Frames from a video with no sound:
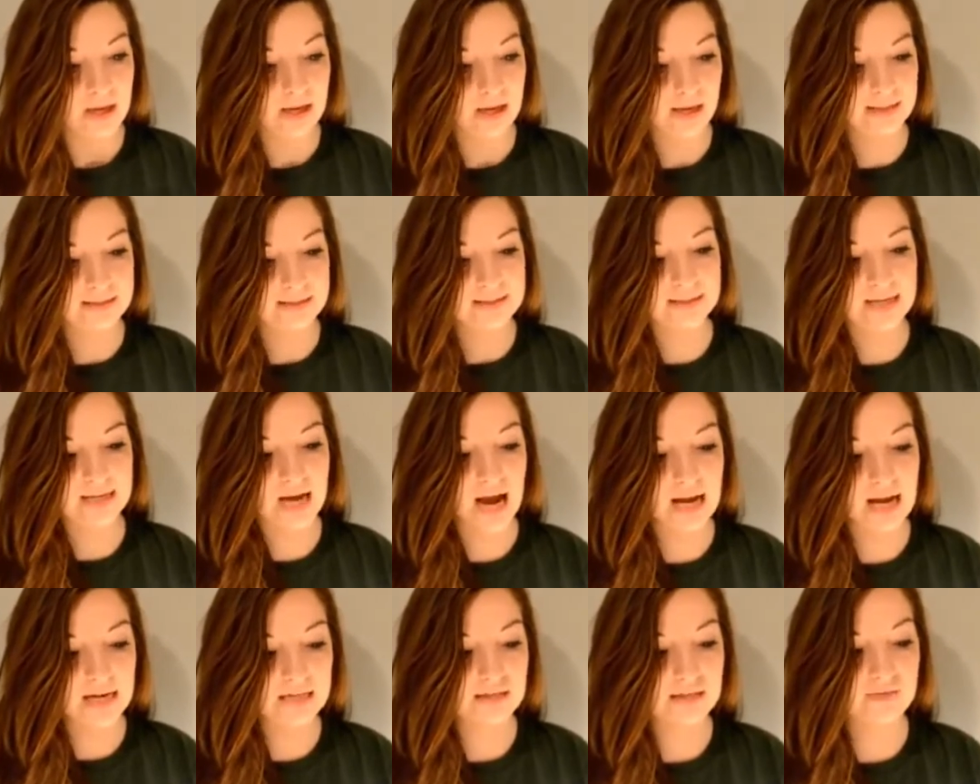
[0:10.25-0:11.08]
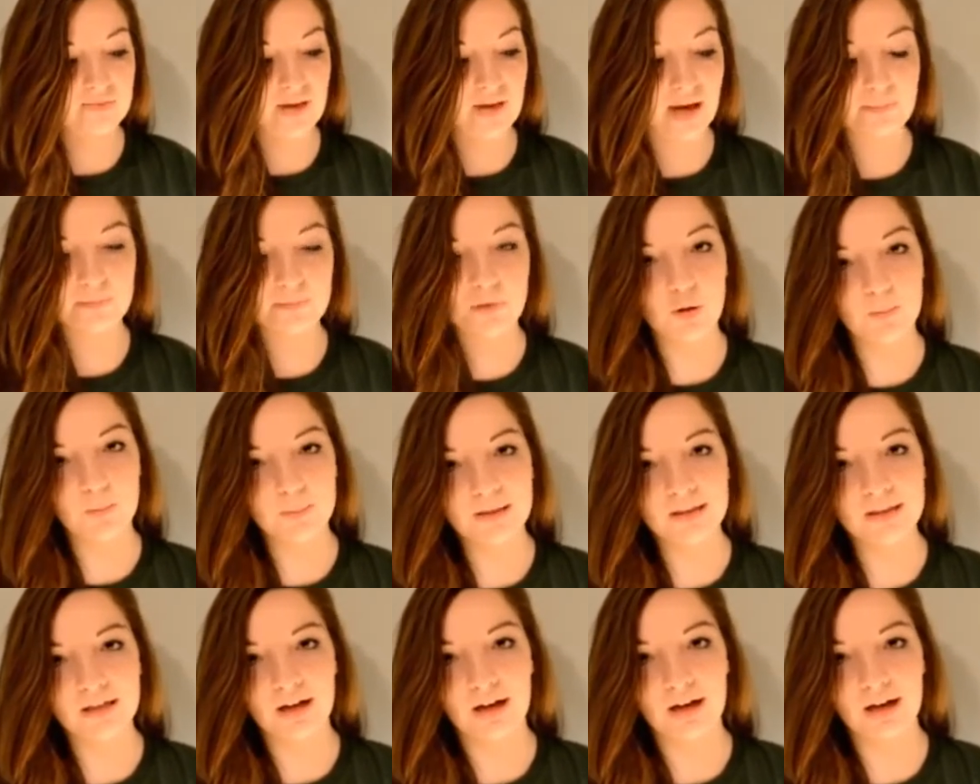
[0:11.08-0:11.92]
it's kind of that
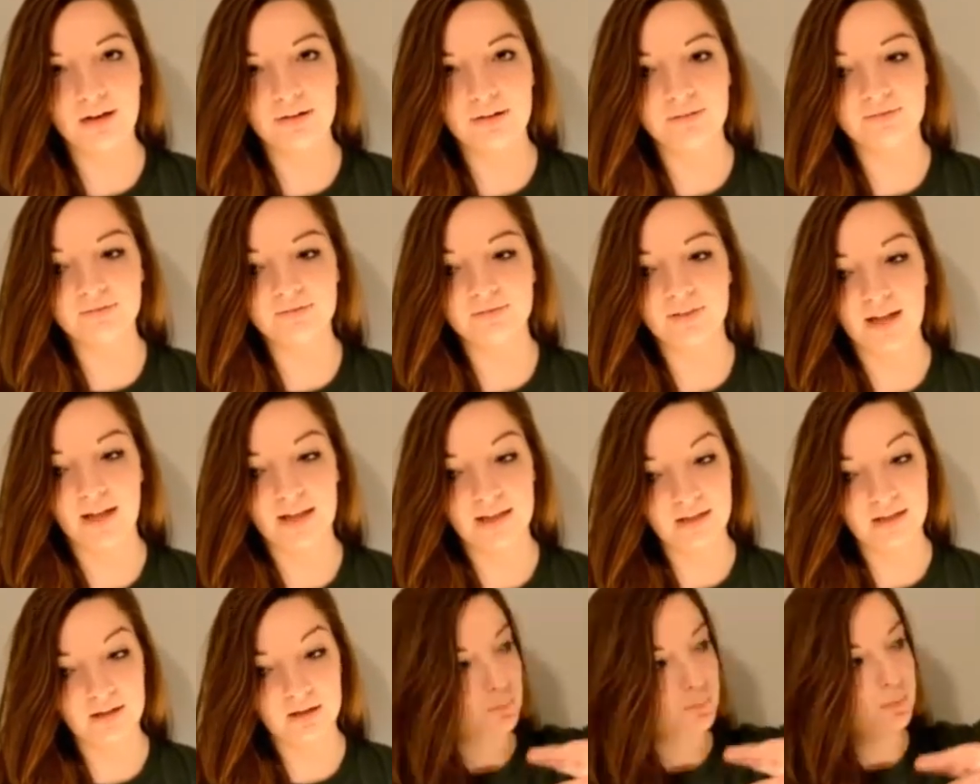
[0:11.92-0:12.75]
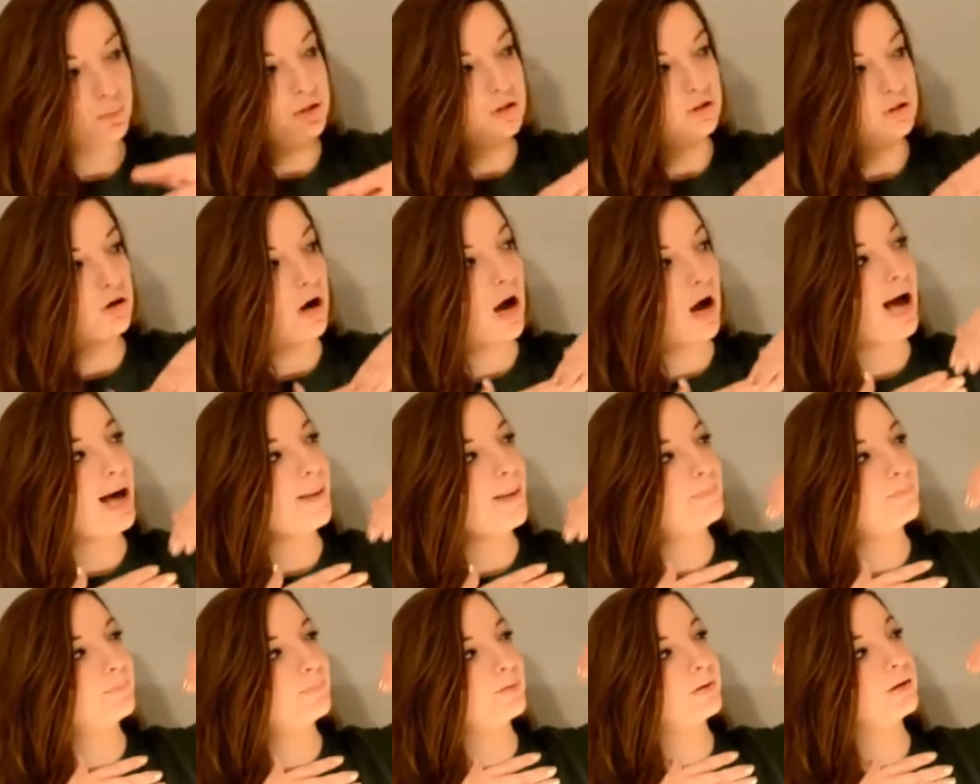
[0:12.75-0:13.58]
moment of like when you're
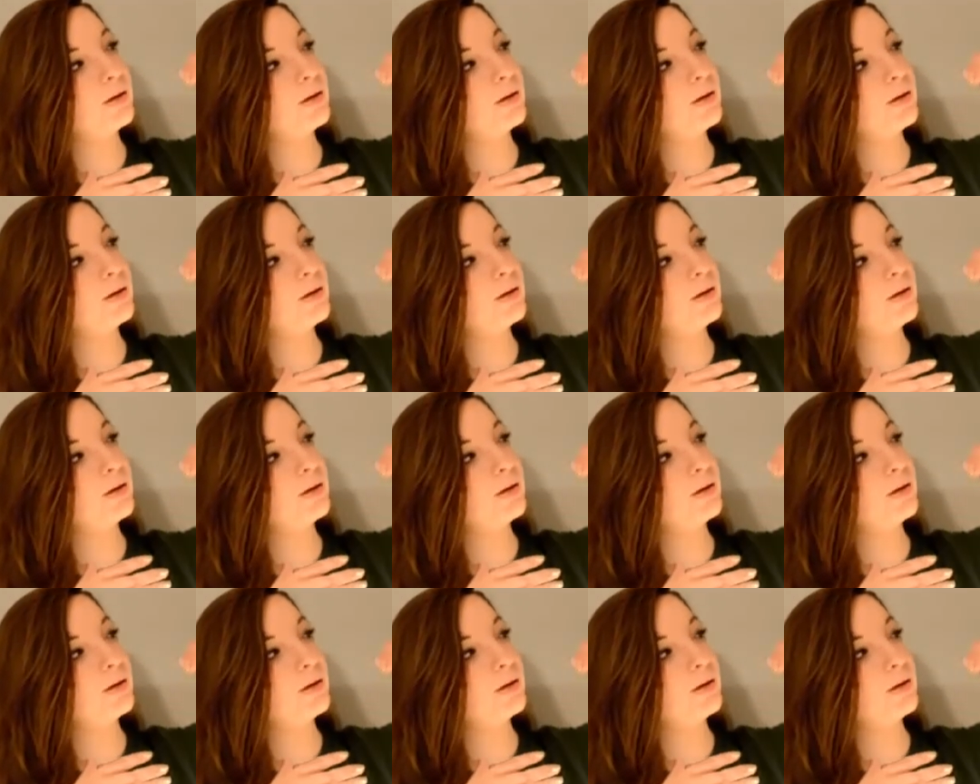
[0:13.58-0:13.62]
up